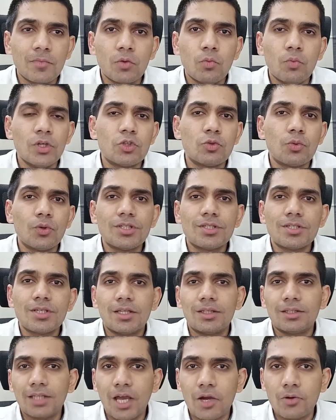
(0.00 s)
which was
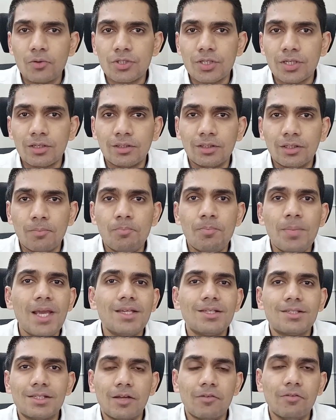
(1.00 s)
1000, the
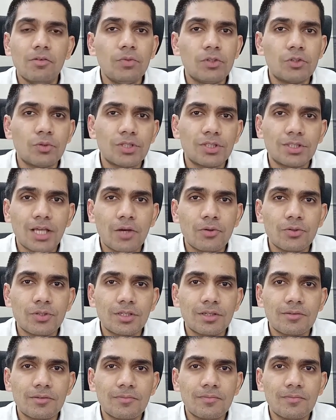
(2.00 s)
base level, which was 1000.